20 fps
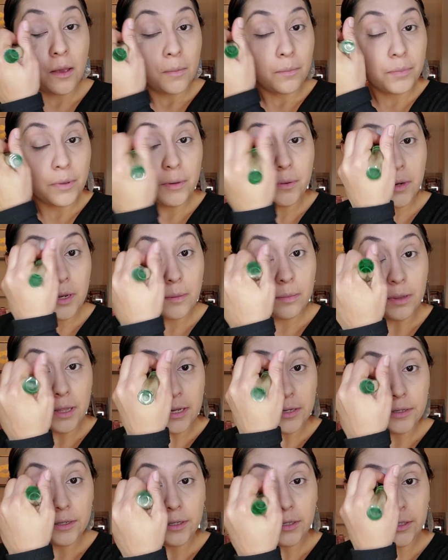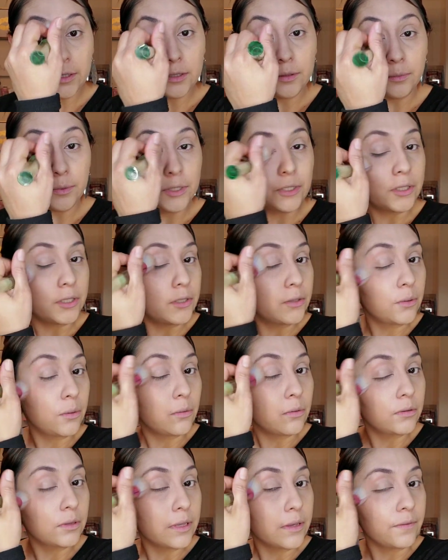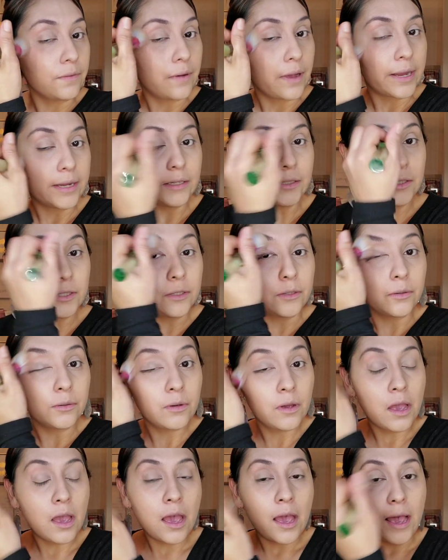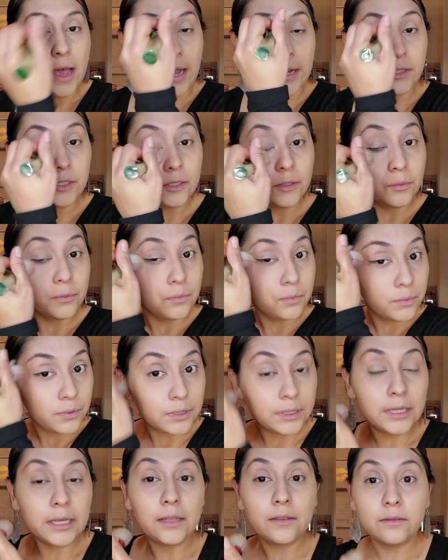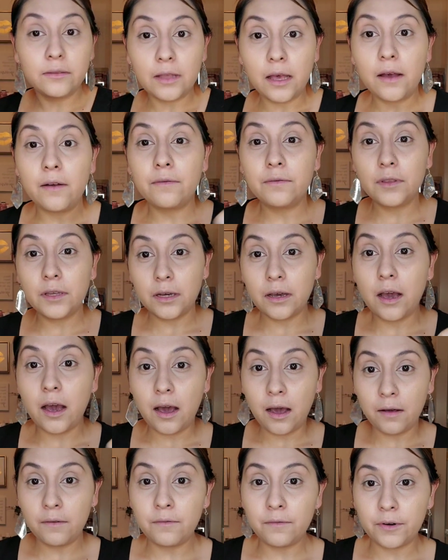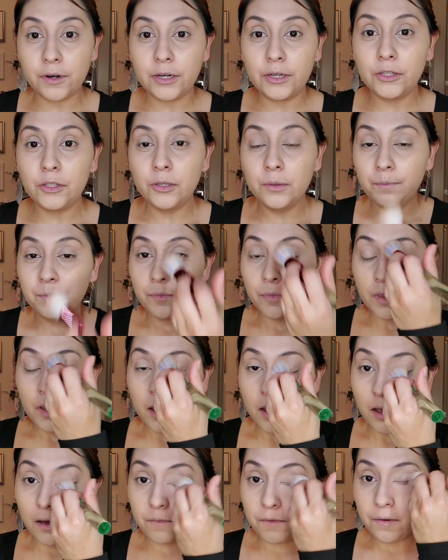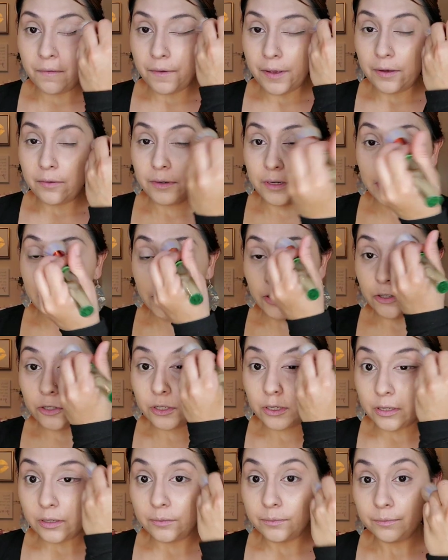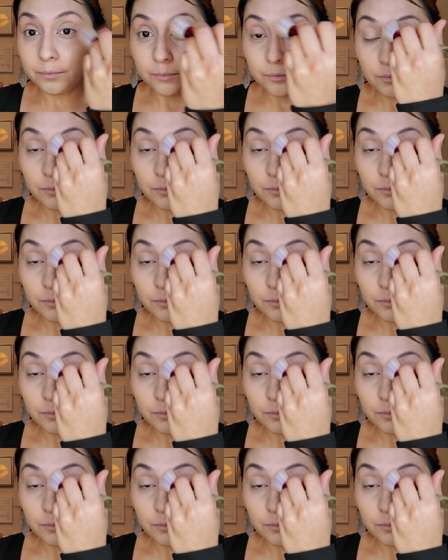beauty blenders, which is totally fine too. I just really love the coverage of a foundation